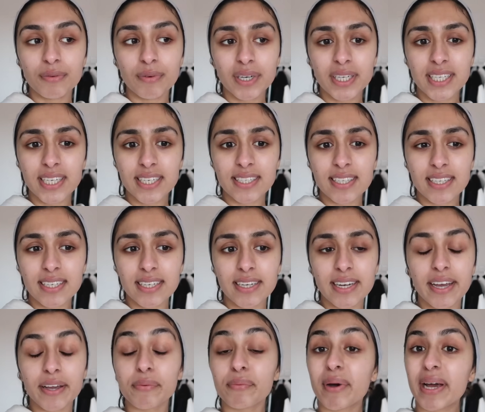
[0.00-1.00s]
what day is it
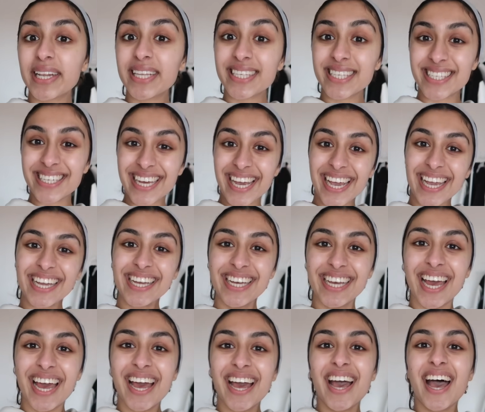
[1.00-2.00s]
today? Wednesday.
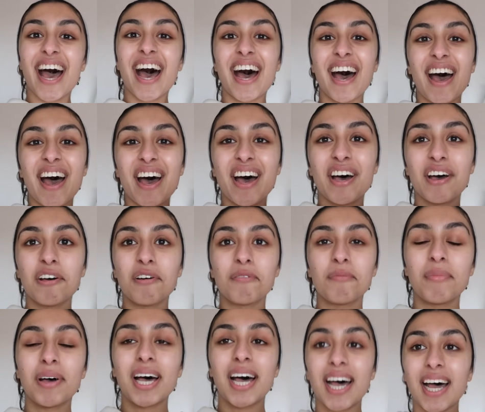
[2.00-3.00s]

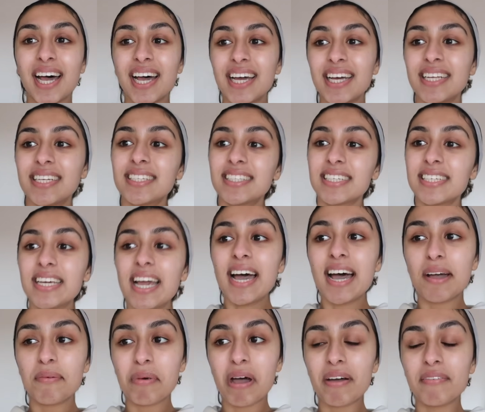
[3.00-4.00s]
And
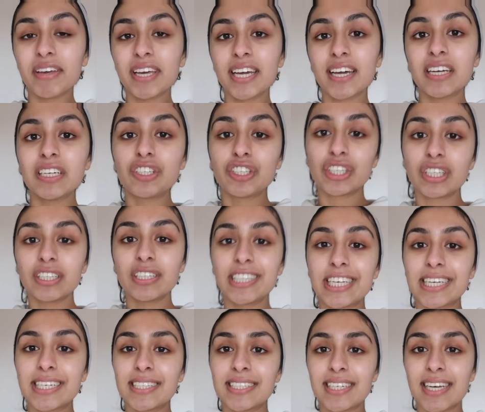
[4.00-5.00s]
yeah, I'm having a chill
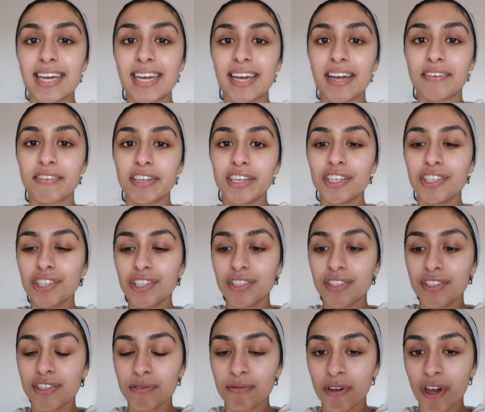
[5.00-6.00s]
day today. I'm gonna
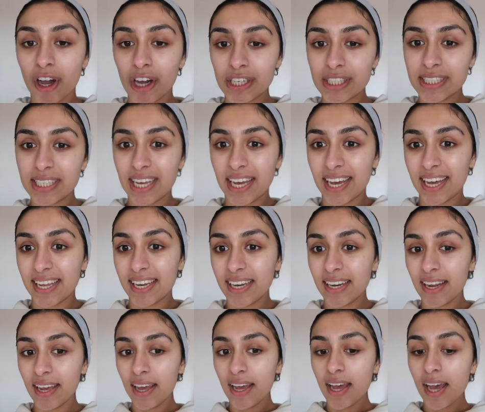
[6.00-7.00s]
shoot some
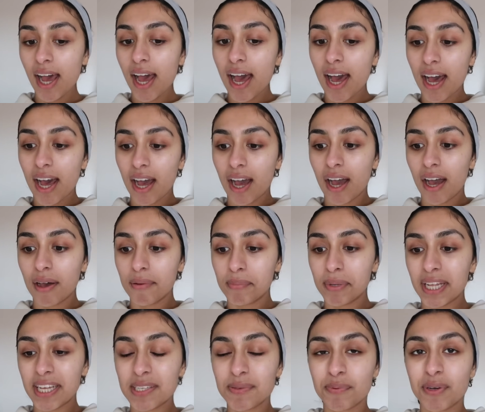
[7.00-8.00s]
content, but
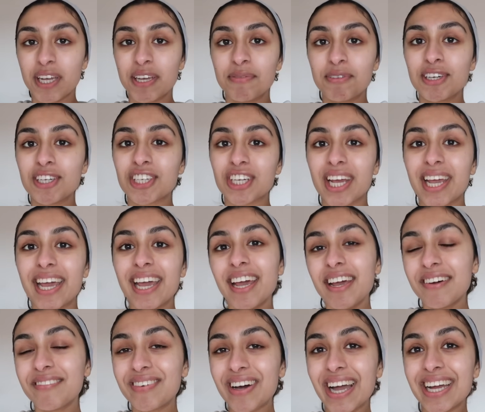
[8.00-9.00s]
that's pretty much
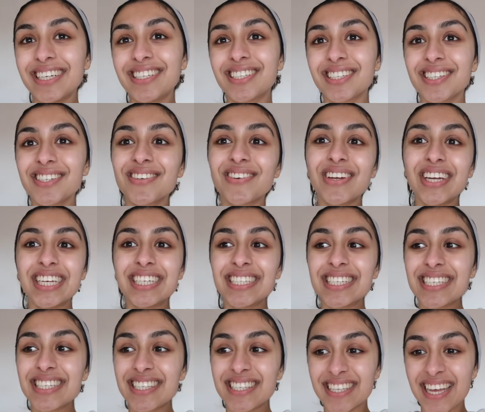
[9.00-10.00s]
it. But I just wanted
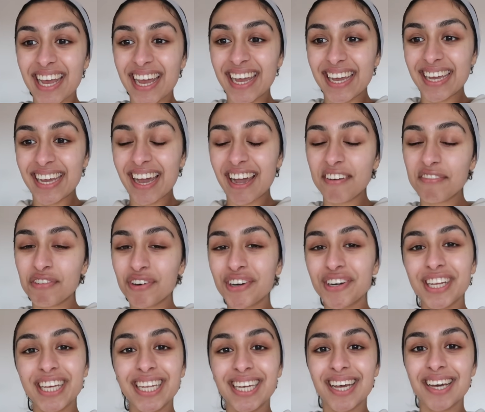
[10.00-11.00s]
to say, I've
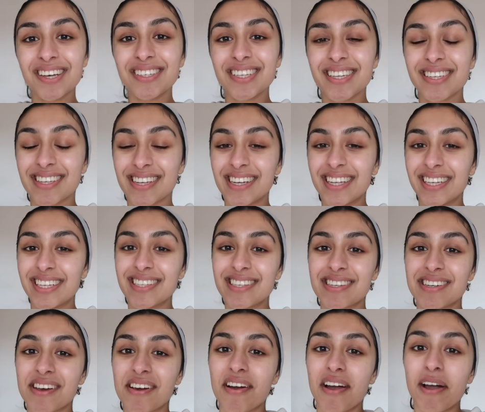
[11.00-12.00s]
already announced this on
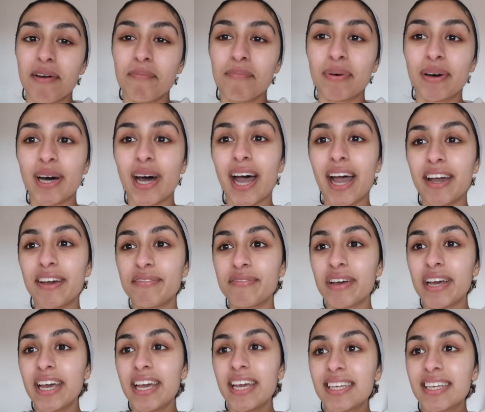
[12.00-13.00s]
Instagram, but I've
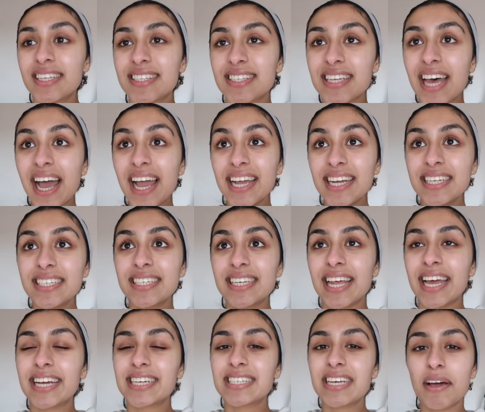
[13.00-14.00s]
signed
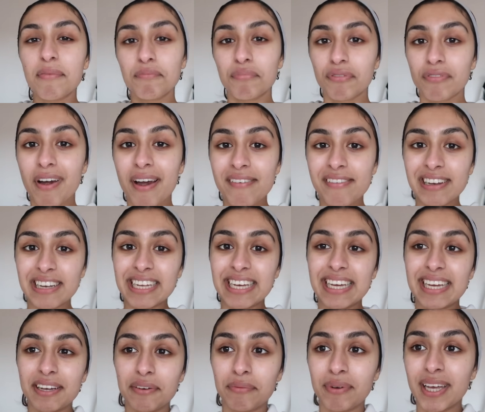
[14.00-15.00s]
like
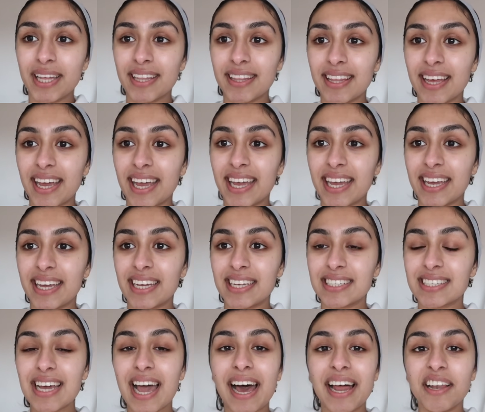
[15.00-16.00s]
temporarily with a
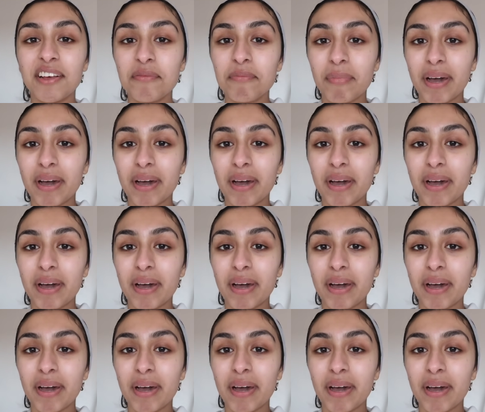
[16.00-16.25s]
talent